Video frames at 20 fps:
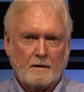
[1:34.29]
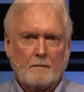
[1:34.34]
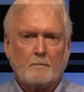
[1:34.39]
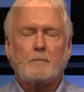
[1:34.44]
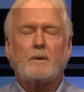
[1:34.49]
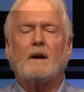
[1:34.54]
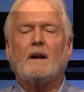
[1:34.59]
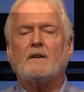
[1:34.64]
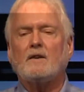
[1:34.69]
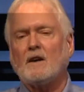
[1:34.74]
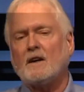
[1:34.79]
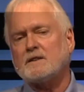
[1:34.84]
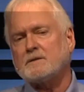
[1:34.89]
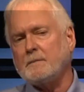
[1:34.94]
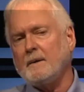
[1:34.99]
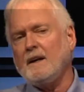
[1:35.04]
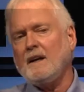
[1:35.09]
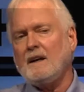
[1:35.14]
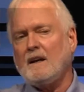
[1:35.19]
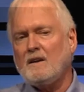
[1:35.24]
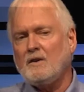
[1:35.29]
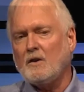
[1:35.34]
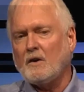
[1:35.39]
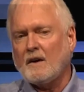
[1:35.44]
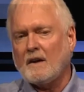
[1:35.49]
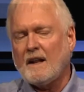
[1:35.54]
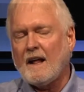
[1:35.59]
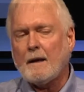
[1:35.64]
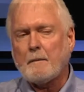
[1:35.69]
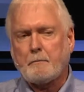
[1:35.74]
But it does mean you
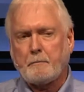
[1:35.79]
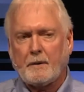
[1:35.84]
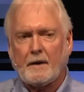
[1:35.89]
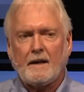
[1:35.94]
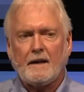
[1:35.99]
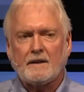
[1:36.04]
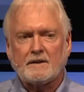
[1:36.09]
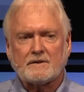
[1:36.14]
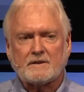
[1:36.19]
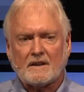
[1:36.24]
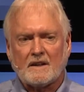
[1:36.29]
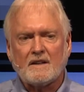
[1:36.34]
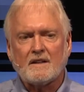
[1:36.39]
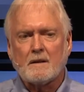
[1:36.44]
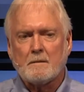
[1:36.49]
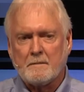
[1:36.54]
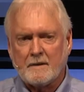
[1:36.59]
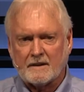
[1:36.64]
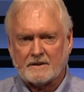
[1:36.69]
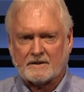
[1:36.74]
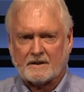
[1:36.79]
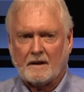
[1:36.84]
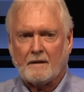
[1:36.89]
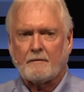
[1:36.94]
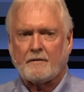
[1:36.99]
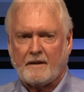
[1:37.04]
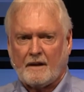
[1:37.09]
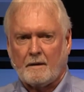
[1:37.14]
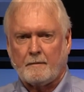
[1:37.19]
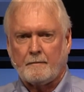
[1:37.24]
can have peace in the midst
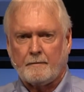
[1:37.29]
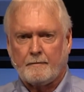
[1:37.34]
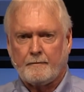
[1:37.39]
of them.